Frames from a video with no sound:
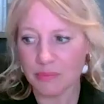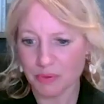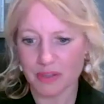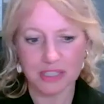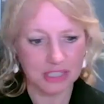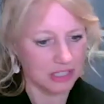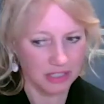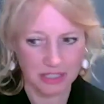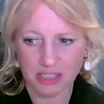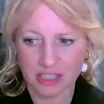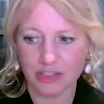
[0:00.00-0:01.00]
brothers and
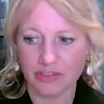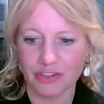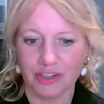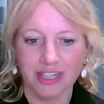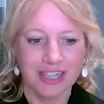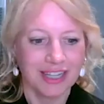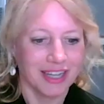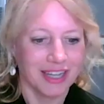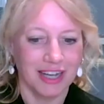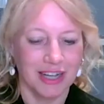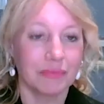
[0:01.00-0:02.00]
Cassandra
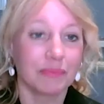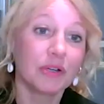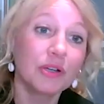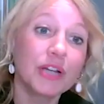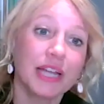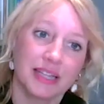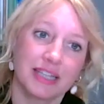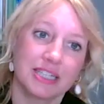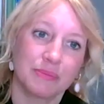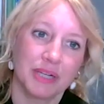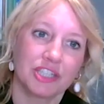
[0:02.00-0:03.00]
looking at
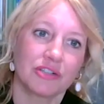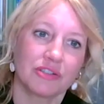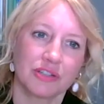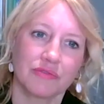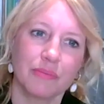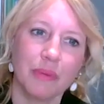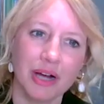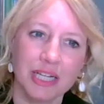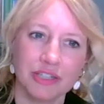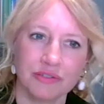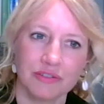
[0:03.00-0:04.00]
this miniature as a
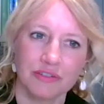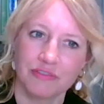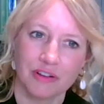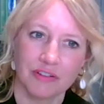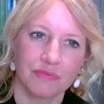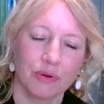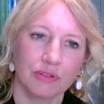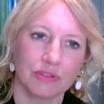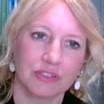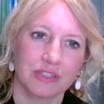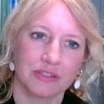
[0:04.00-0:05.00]
reminder of
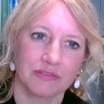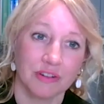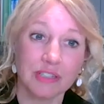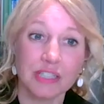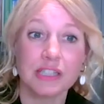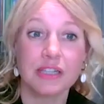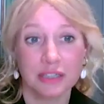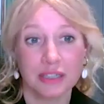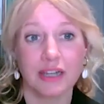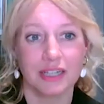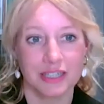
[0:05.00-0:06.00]
what Francis
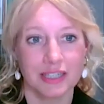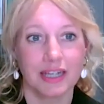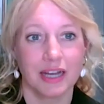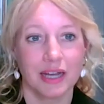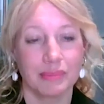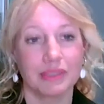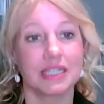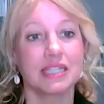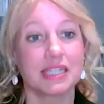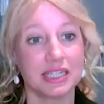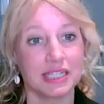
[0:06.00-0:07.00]
looked like. And
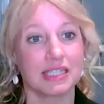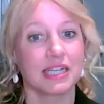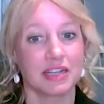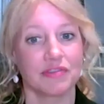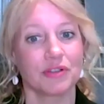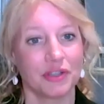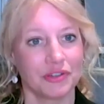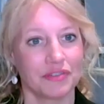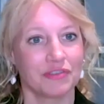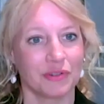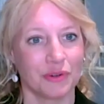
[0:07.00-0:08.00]
he's in his naval
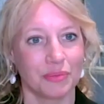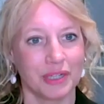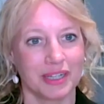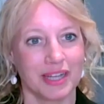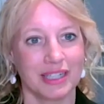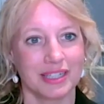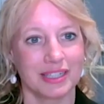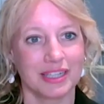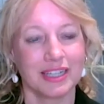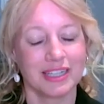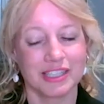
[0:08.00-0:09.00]
uniform, and
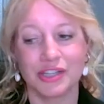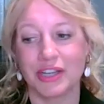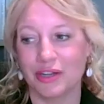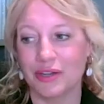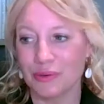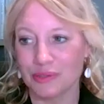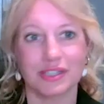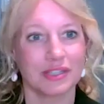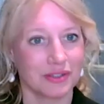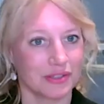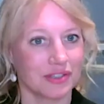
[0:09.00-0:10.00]
so you get lots
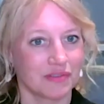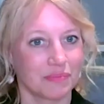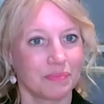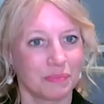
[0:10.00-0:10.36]
and lots of